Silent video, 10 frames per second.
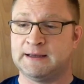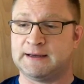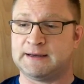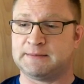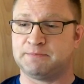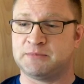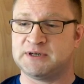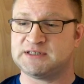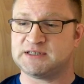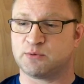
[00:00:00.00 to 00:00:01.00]

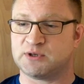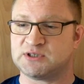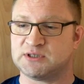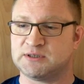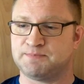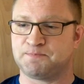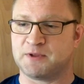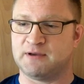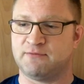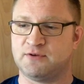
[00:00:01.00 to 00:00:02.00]
Here's this question:
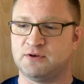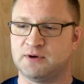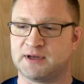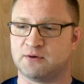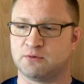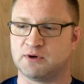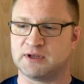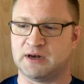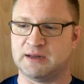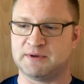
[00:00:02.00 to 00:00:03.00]
if you had
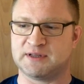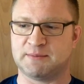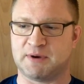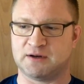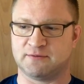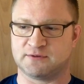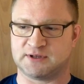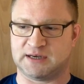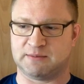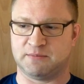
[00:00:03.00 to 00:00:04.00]
only a limited amount of
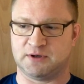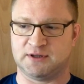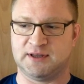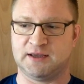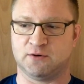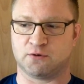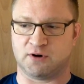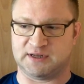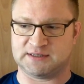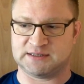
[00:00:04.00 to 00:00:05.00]
time, a day or
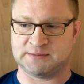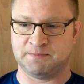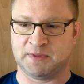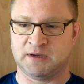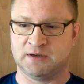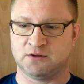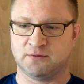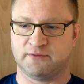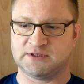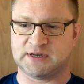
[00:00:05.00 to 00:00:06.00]
less, to
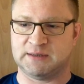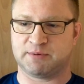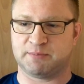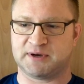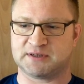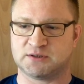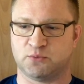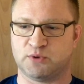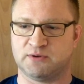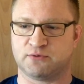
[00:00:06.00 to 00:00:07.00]
physically prepare
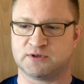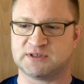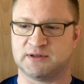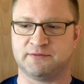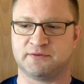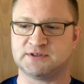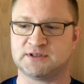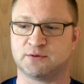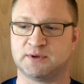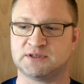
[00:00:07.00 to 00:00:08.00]
someone for a self-defense
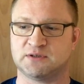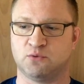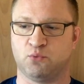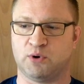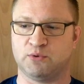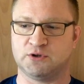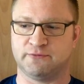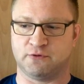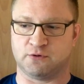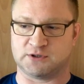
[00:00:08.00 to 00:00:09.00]
situation, what would you
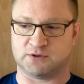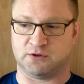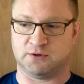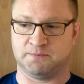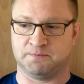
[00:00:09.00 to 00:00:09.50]
focus on?